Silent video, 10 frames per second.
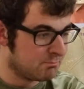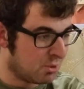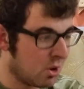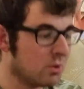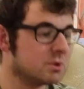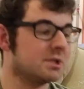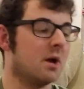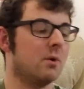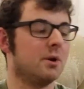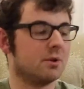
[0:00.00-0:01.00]
But
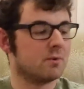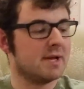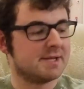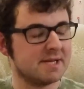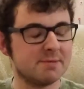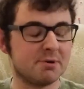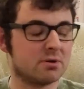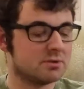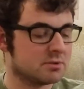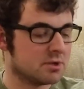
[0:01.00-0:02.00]
also another reason is
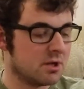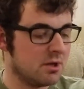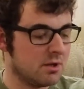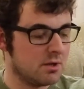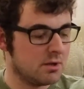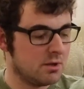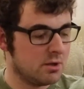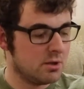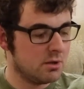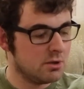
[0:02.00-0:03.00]
because
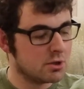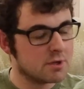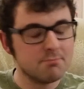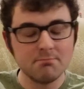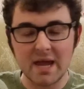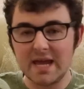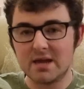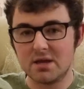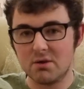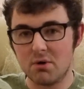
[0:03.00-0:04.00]
you can
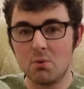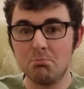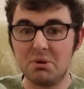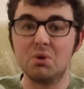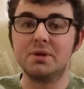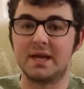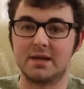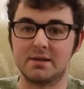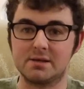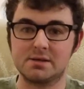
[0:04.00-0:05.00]
make your own
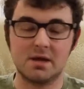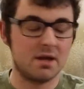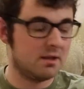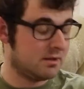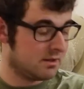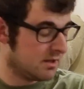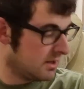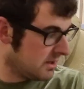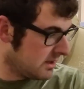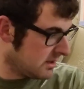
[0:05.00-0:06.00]
buildings and
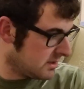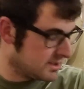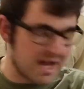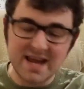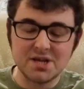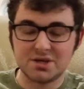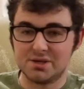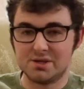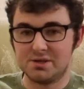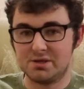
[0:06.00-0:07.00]

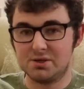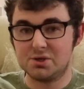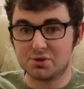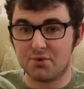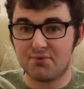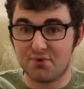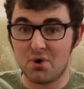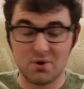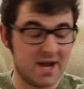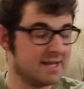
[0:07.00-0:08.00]
stations and stuff
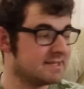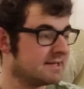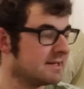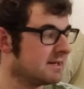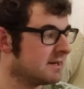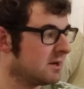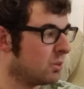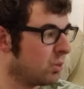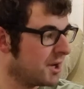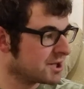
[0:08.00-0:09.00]
for it,
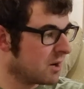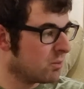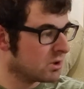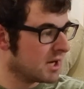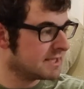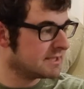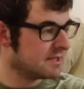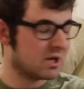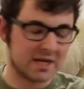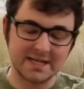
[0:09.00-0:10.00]
which I would like to
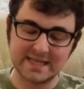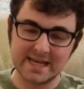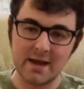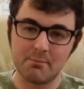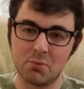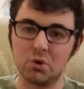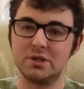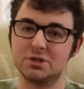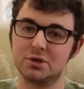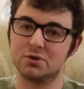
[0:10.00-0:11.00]
do. I'd like to get more
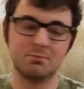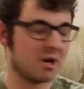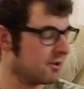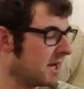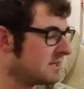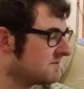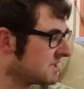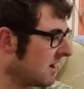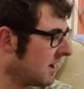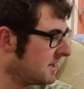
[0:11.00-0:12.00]
in touch with my creative
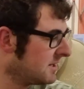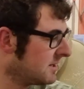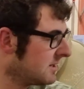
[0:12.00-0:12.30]
side.